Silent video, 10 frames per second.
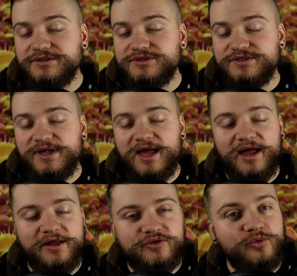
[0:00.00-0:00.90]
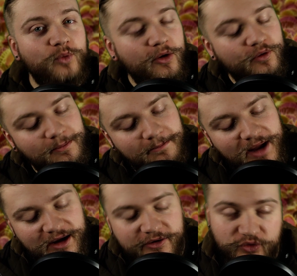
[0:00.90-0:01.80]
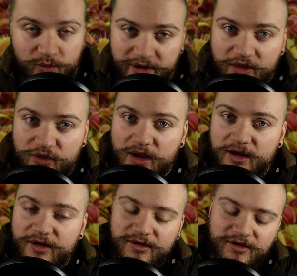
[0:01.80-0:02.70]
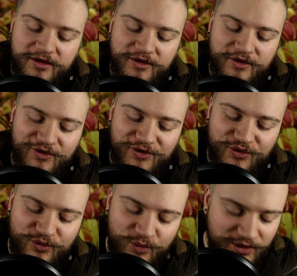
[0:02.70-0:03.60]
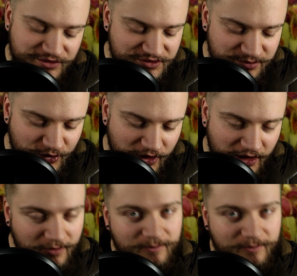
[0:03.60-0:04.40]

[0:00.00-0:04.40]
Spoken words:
friends, and welcome back to another Whispering